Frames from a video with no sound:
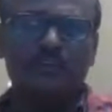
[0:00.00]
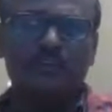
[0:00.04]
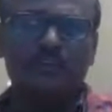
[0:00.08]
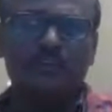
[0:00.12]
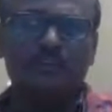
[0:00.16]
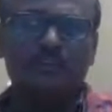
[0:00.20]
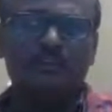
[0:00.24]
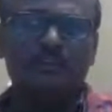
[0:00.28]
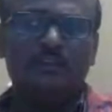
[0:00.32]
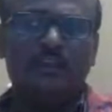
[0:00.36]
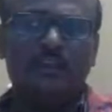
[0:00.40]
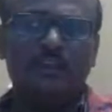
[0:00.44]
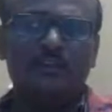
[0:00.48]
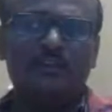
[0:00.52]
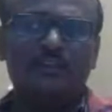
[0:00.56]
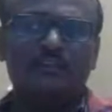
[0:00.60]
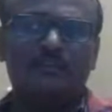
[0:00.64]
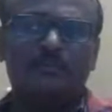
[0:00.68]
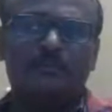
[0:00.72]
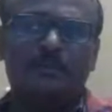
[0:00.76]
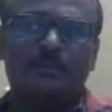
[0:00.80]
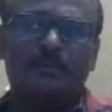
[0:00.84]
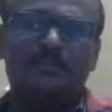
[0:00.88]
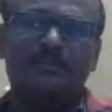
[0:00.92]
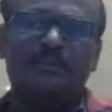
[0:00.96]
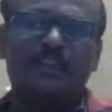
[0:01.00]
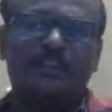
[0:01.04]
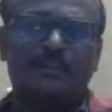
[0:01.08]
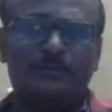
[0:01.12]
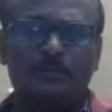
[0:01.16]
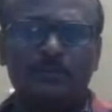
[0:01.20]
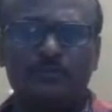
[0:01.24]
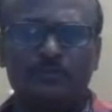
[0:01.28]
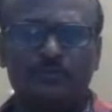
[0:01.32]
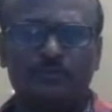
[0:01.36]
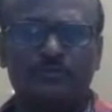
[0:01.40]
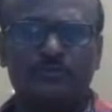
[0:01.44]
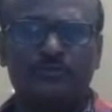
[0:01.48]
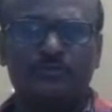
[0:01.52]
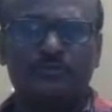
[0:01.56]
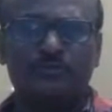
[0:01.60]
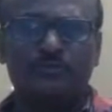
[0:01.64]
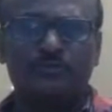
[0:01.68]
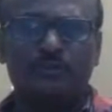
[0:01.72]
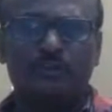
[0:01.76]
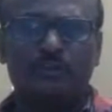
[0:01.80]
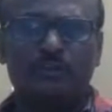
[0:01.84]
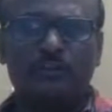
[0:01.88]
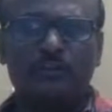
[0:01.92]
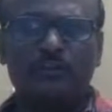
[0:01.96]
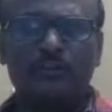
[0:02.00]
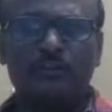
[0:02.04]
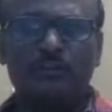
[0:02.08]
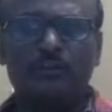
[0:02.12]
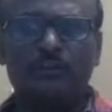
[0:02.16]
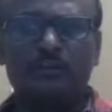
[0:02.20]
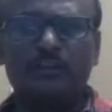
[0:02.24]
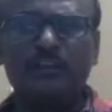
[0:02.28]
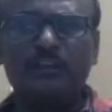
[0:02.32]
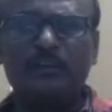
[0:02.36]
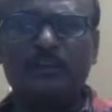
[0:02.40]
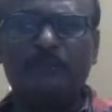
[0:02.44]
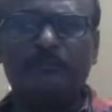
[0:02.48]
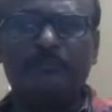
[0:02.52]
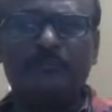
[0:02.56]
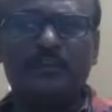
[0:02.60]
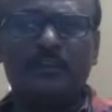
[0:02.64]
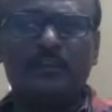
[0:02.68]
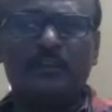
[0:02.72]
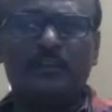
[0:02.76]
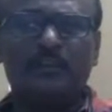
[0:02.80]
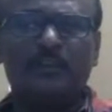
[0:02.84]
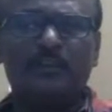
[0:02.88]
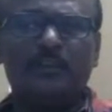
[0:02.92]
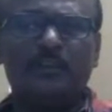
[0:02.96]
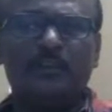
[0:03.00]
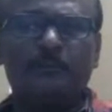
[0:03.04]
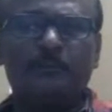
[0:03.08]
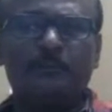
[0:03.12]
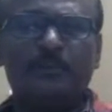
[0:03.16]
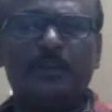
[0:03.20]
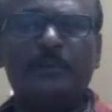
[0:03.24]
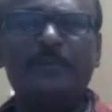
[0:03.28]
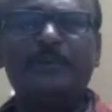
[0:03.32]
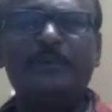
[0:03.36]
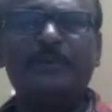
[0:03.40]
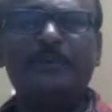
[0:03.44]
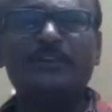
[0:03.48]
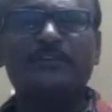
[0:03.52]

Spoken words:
there is special courts under the Prevention